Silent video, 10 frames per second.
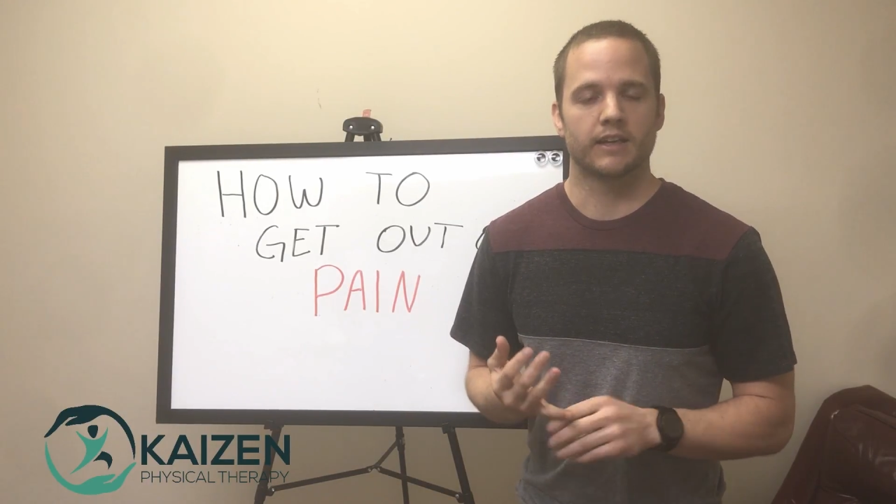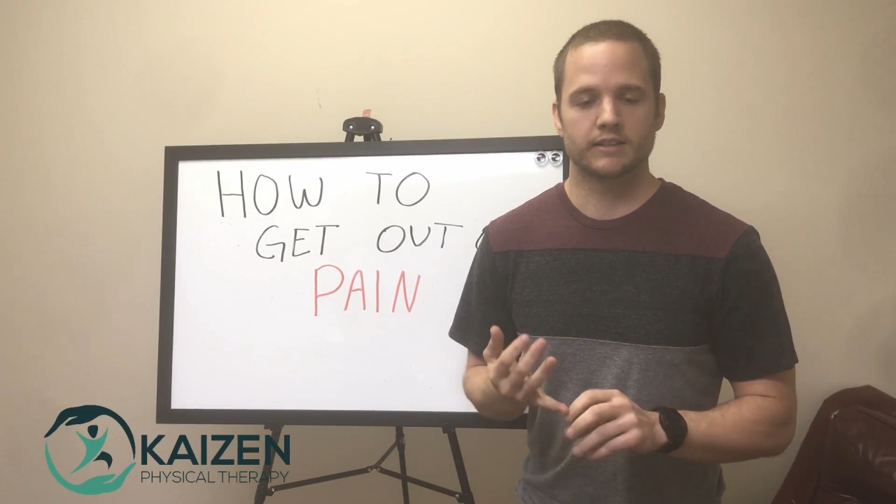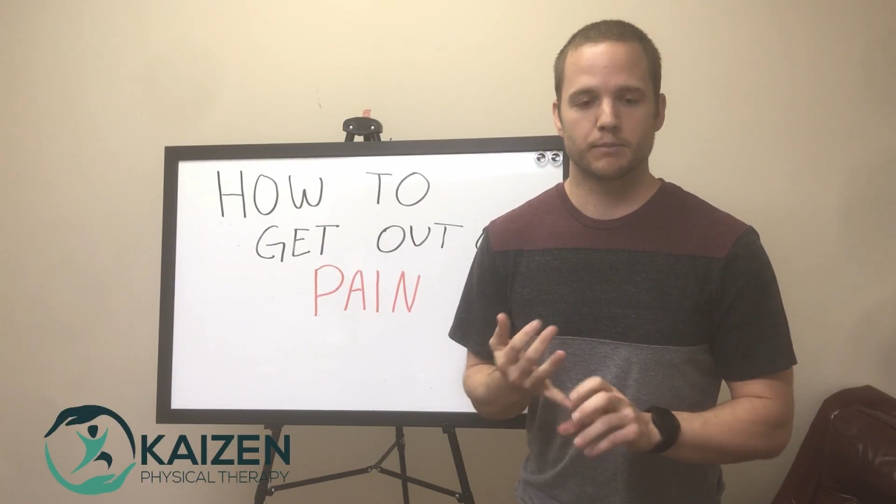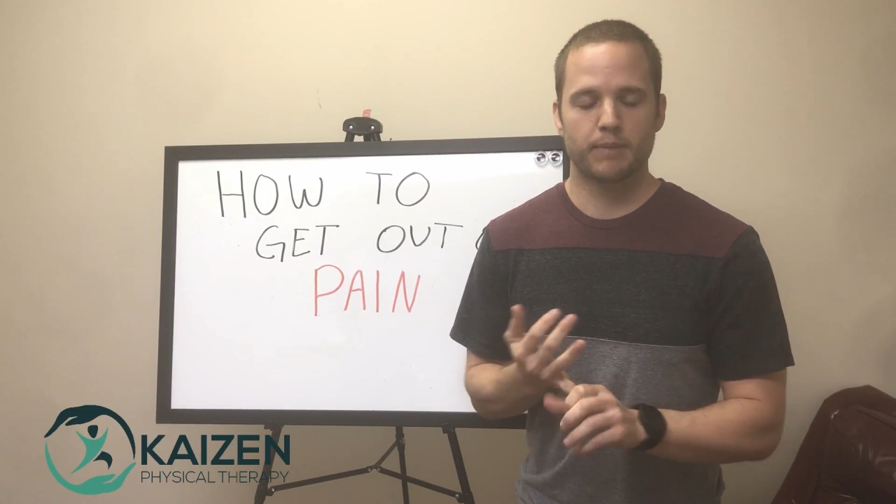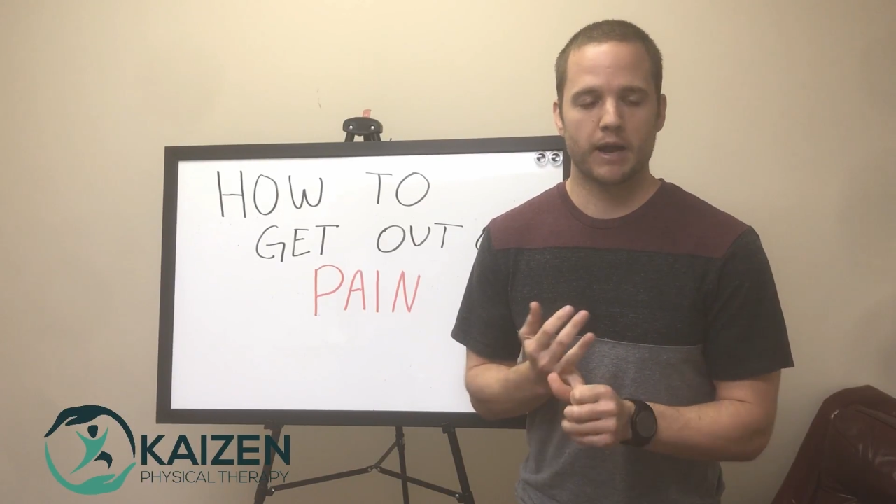
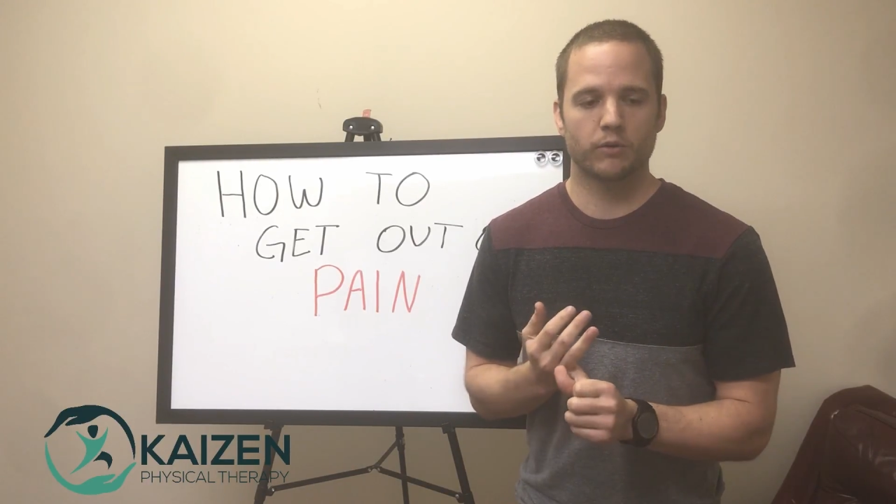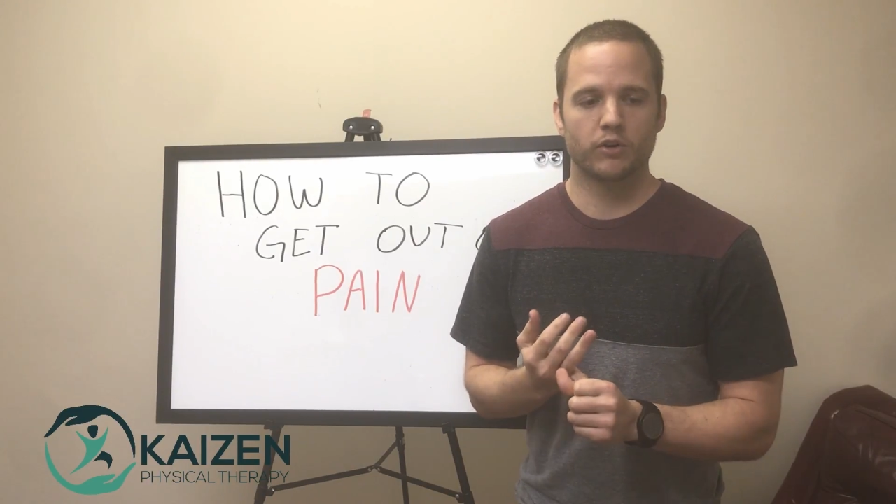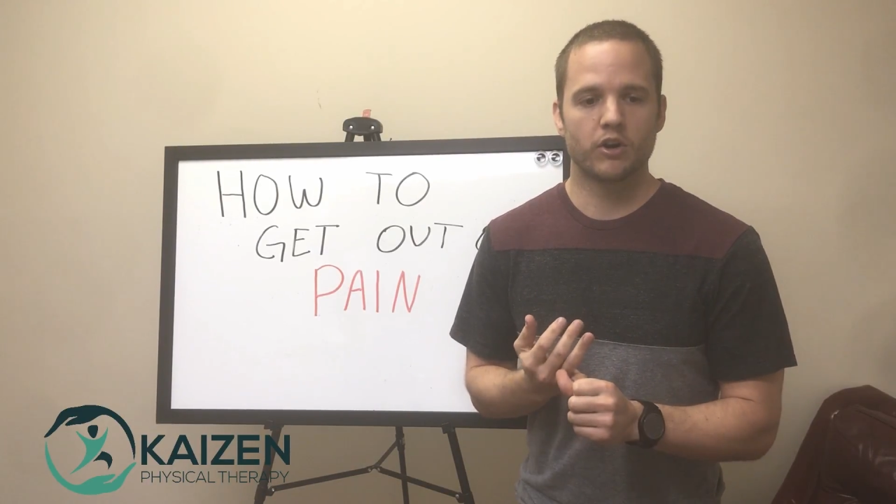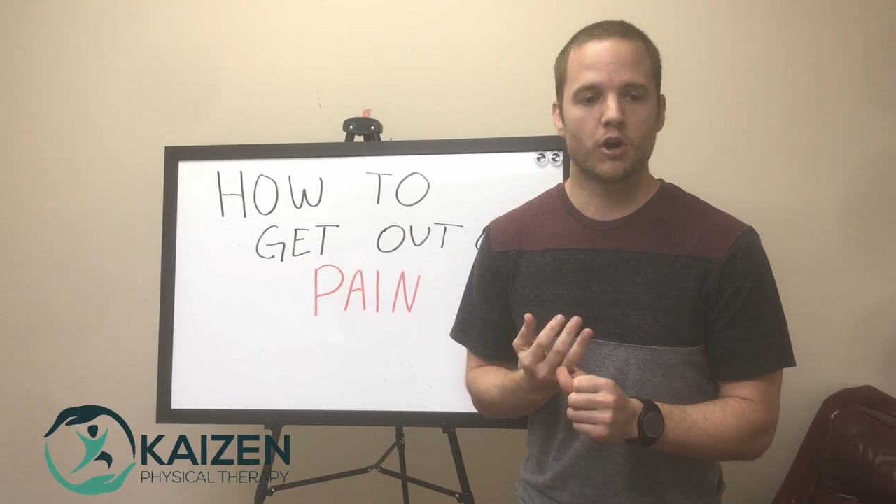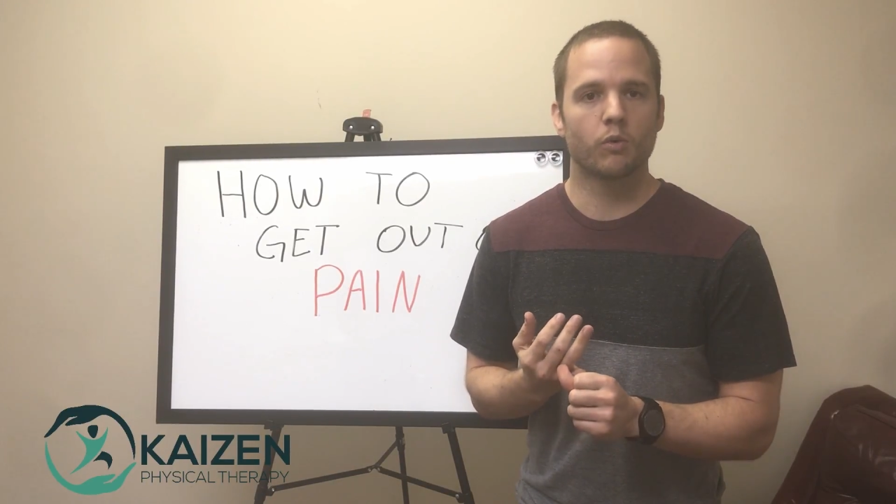it's
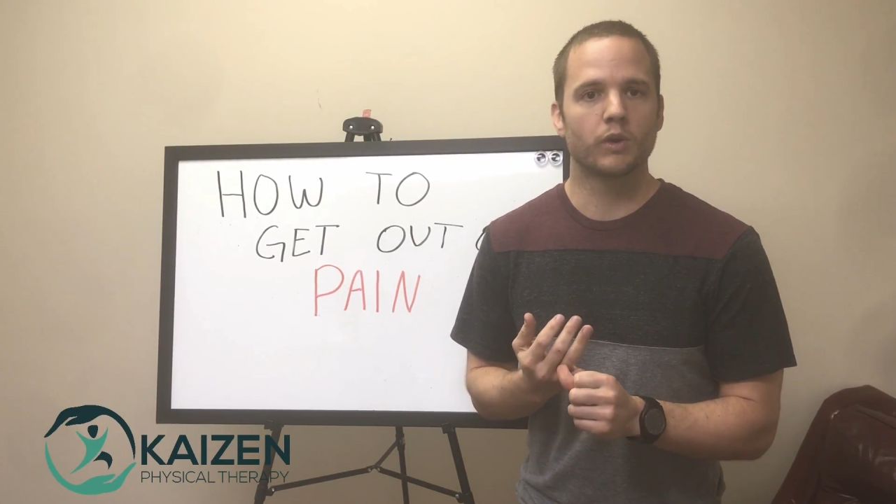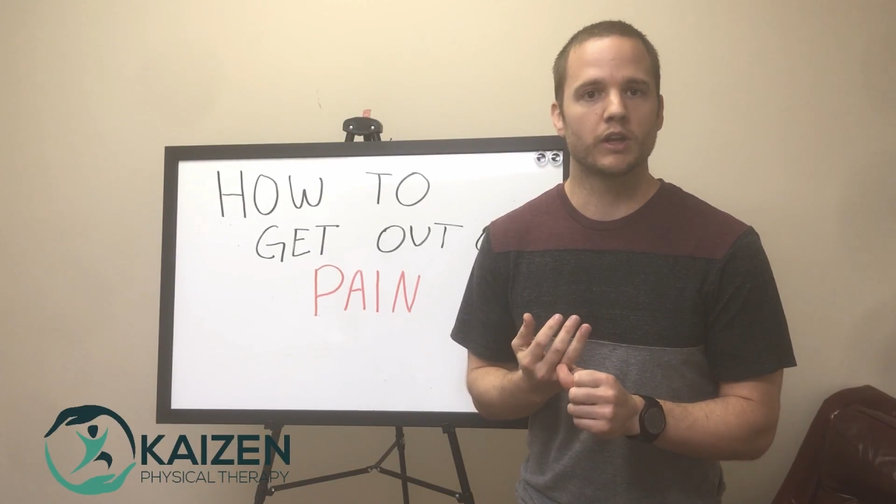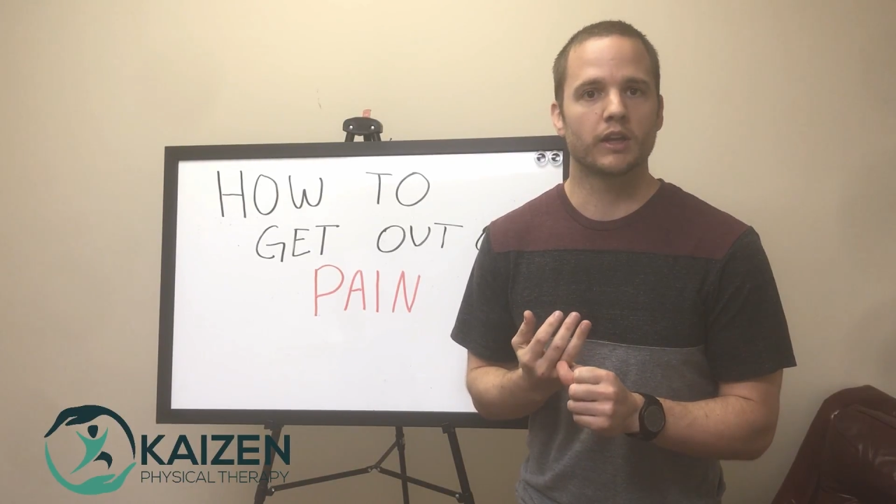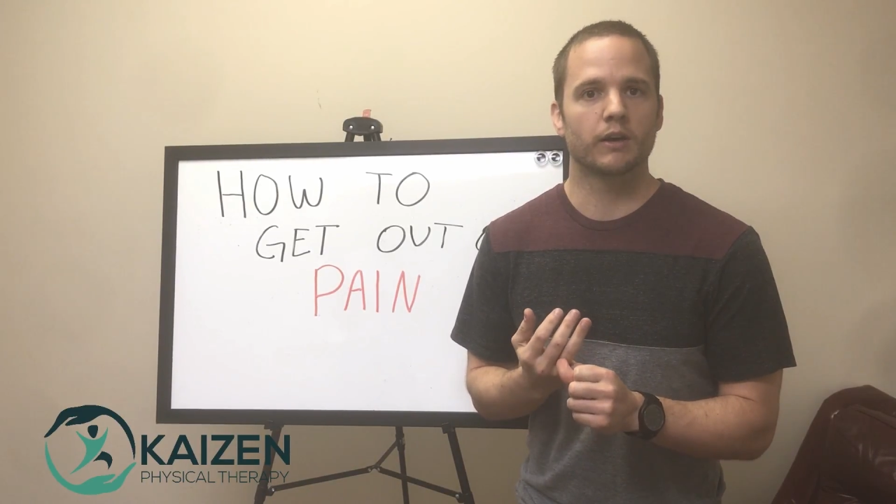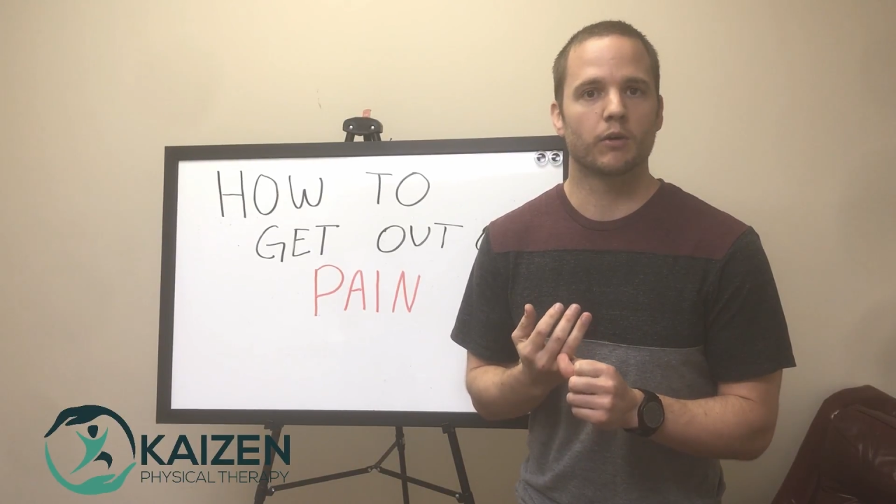about
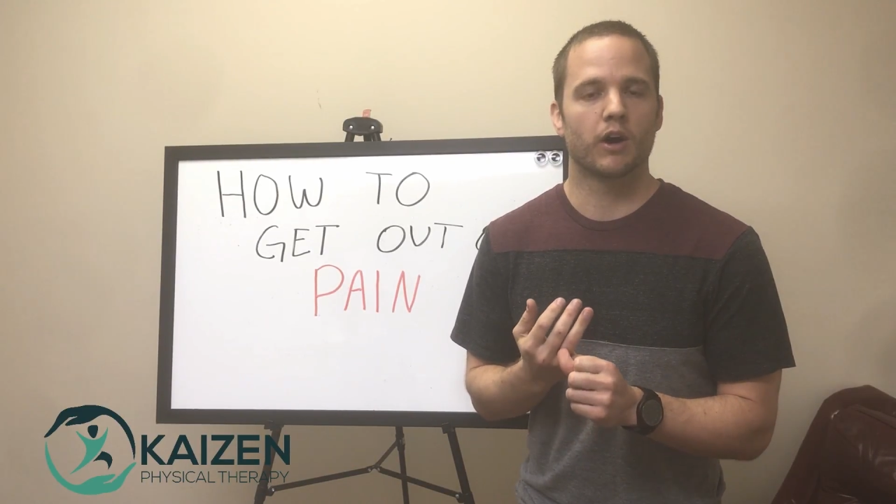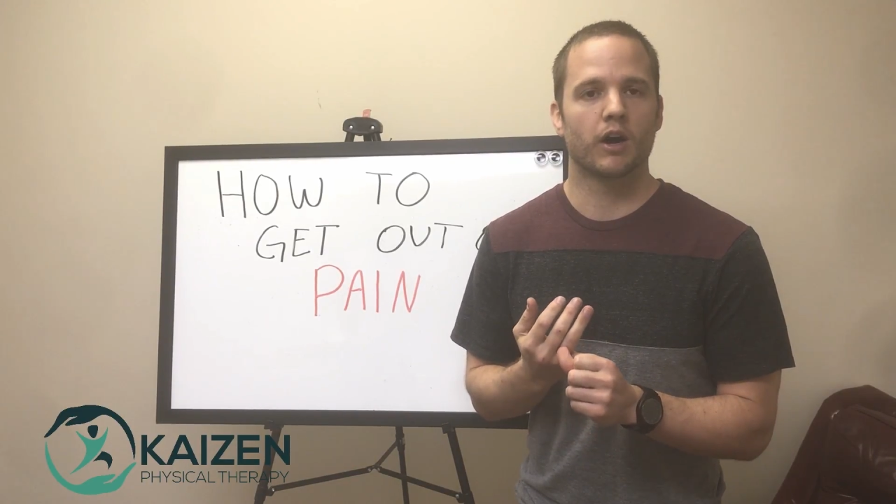knowing